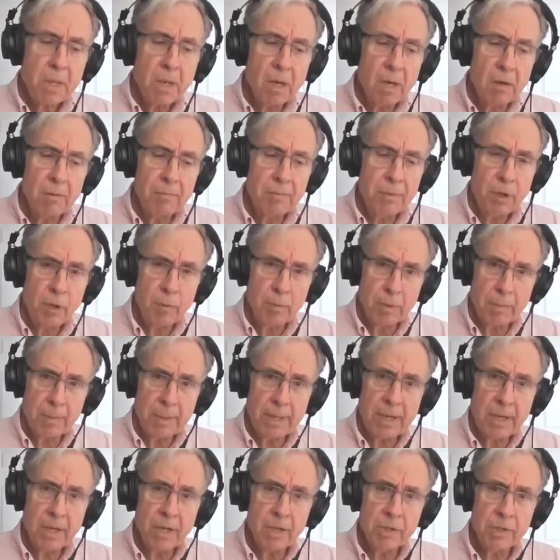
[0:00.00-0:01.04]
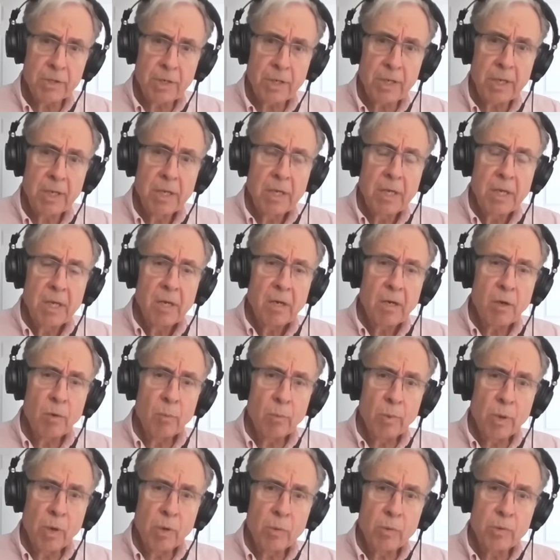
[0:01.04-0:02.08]
of human biology
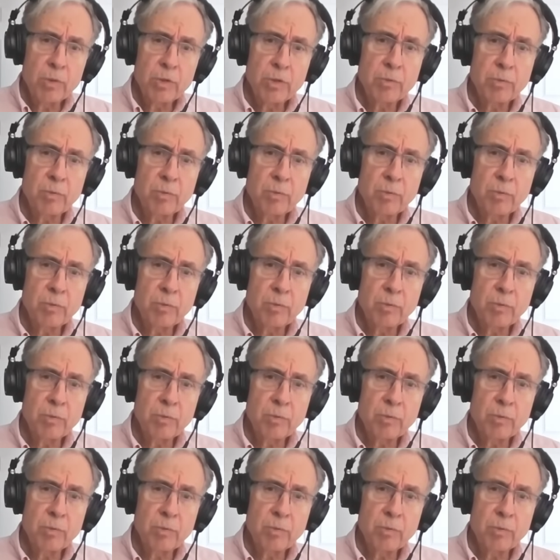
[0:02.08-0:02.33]
arose